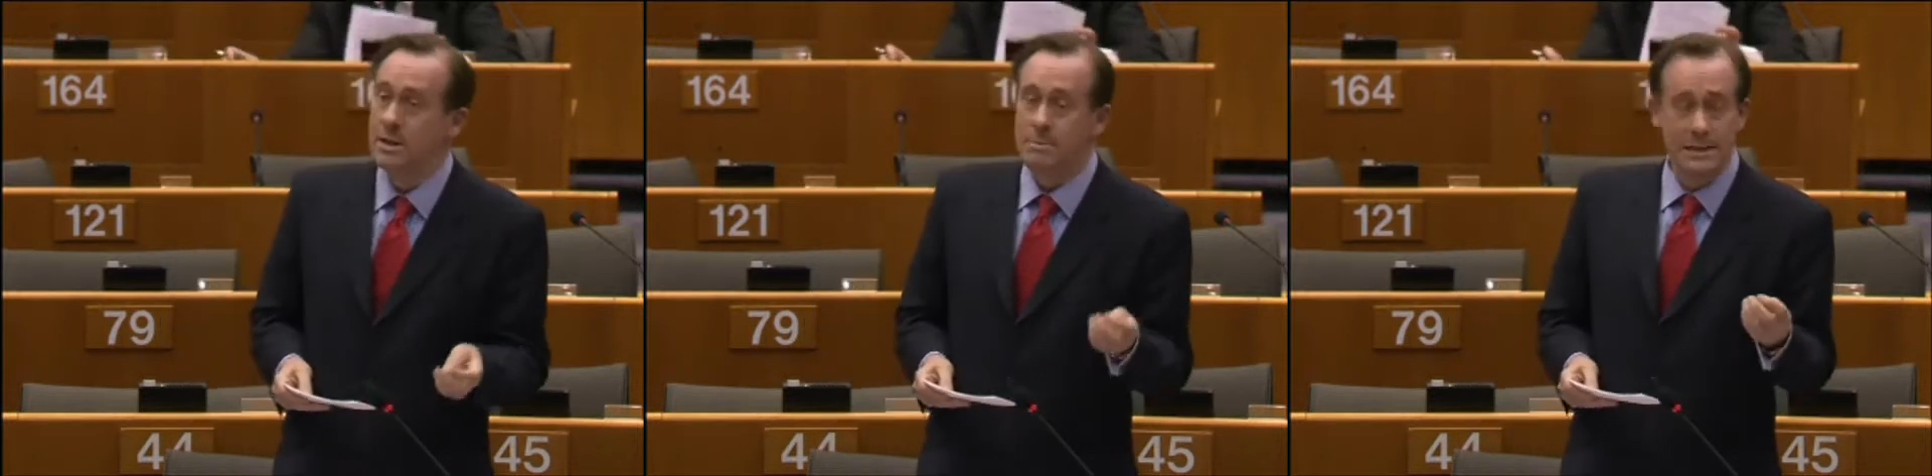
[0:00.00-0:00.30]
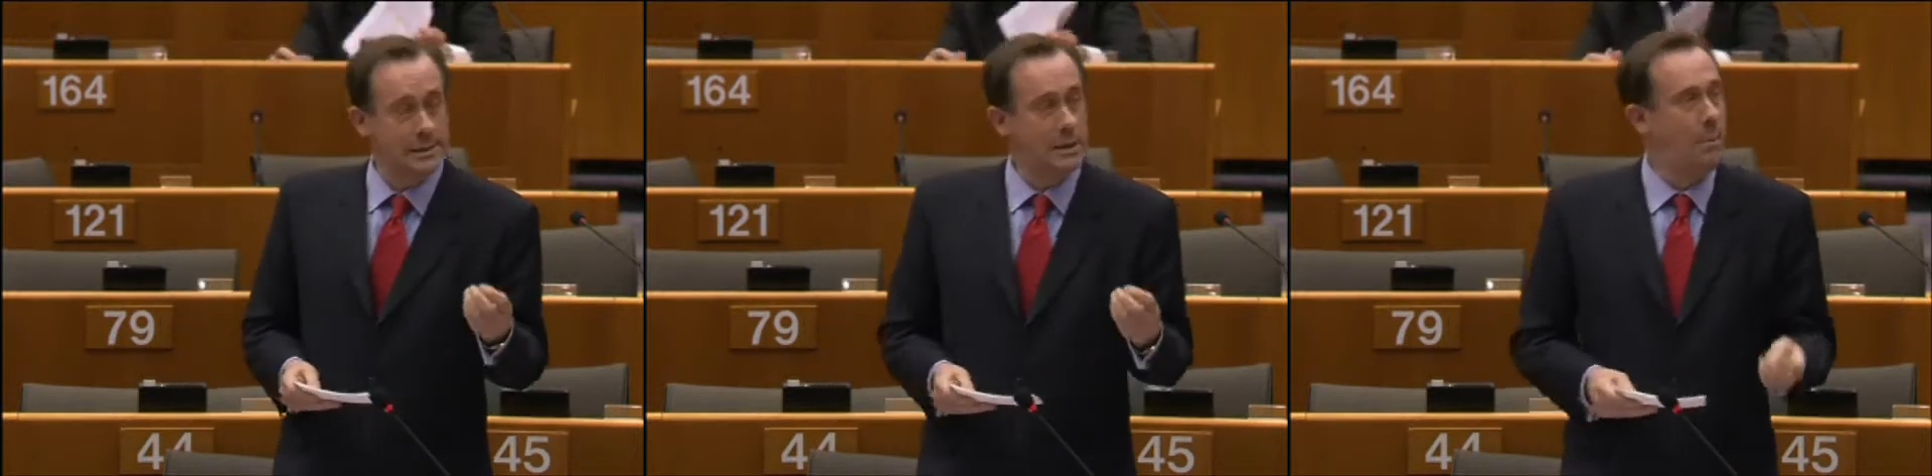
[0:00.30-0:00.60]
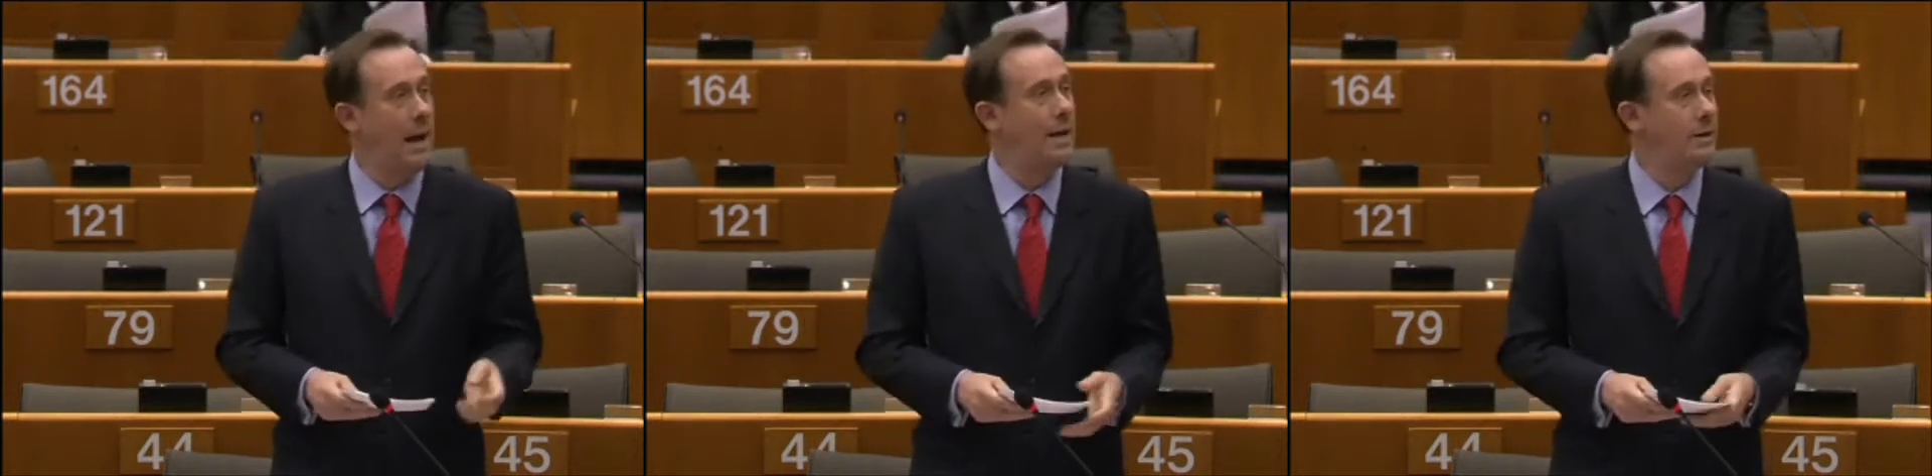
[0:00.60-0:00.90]
Mrs. Le
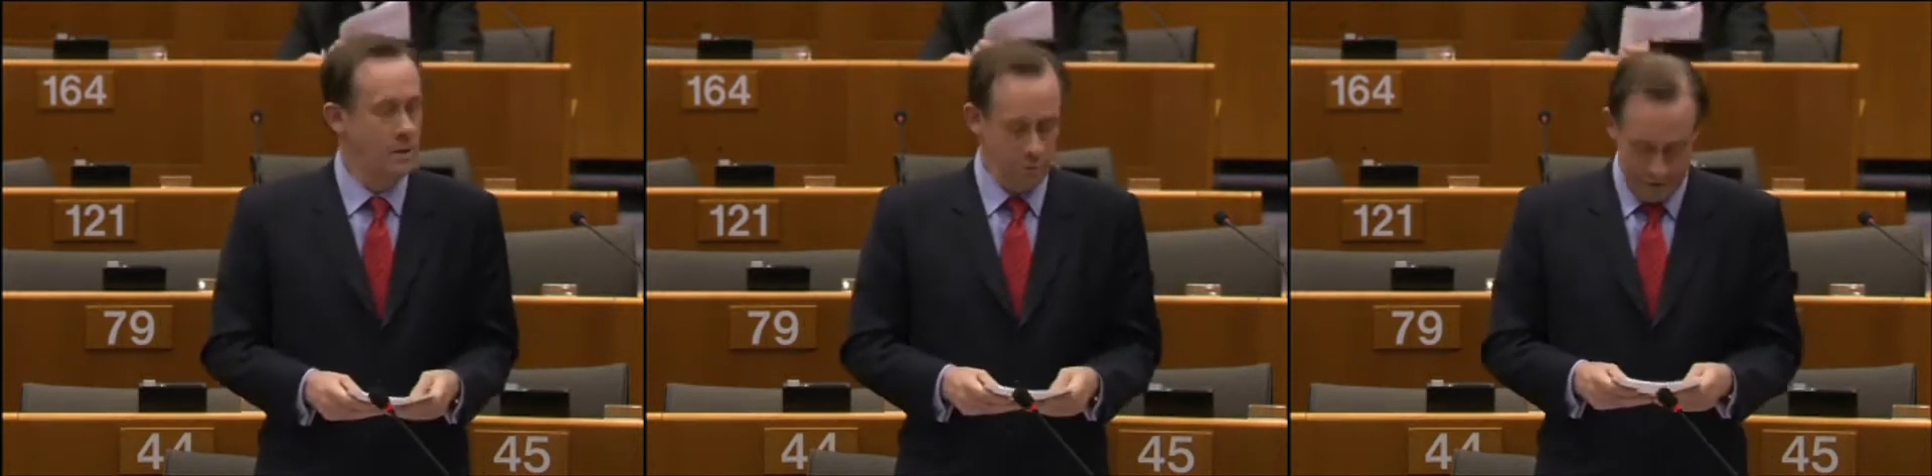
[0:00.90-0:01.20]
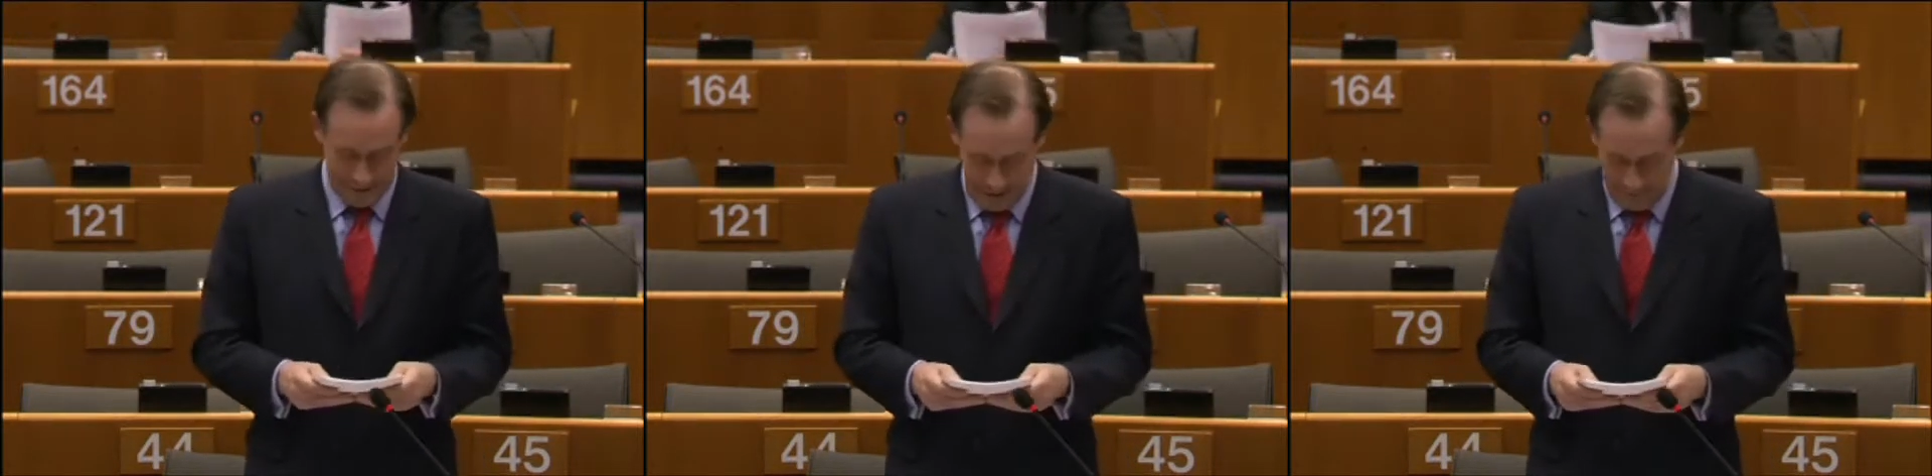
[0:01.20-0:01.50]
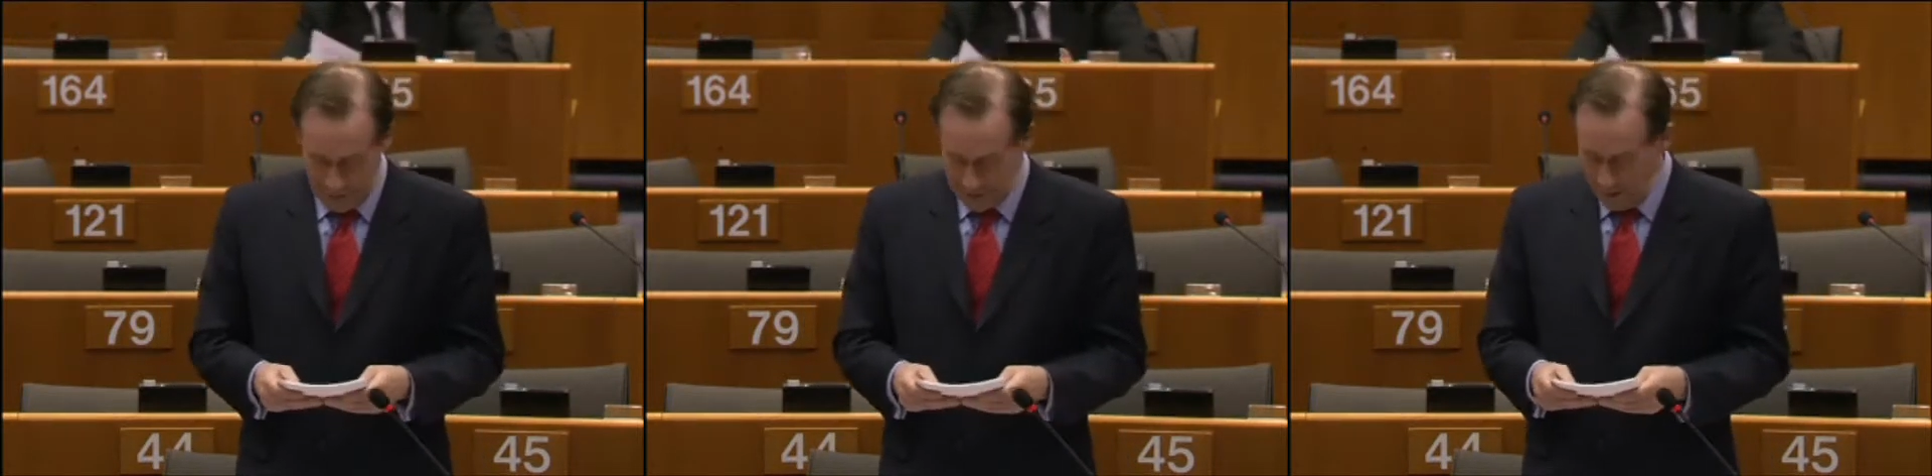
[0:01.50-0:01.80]
Pen
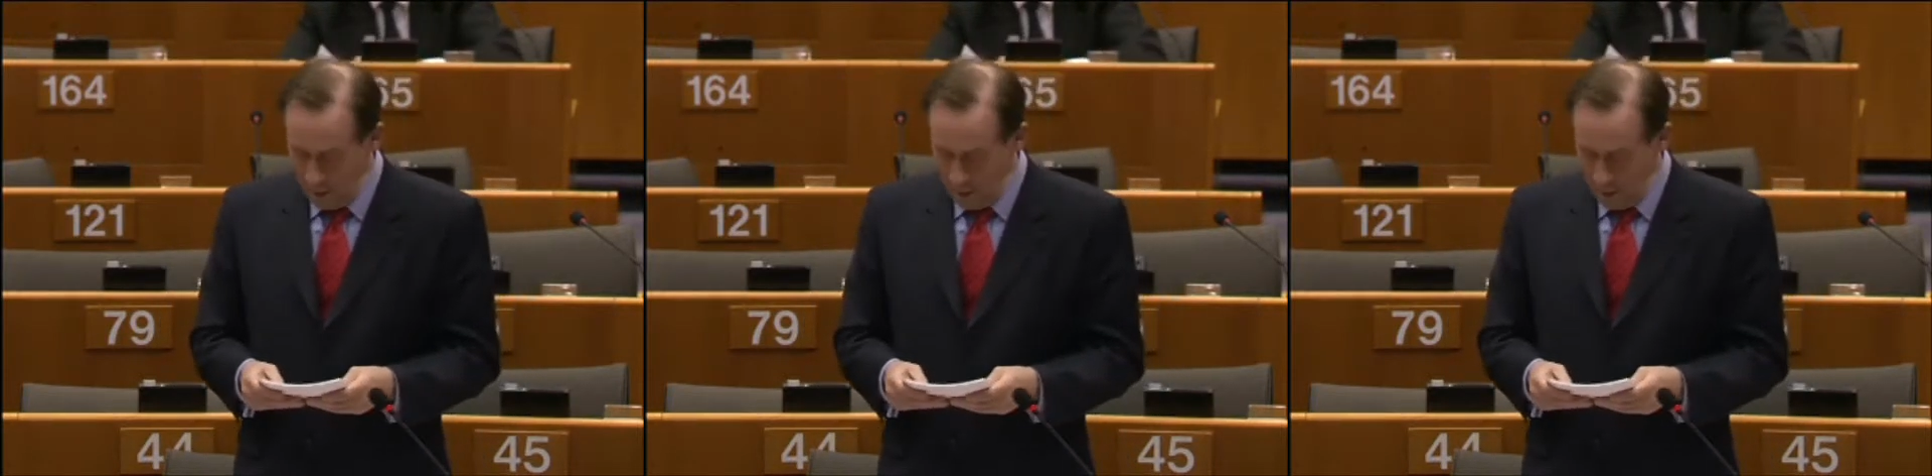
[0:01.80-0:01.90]
received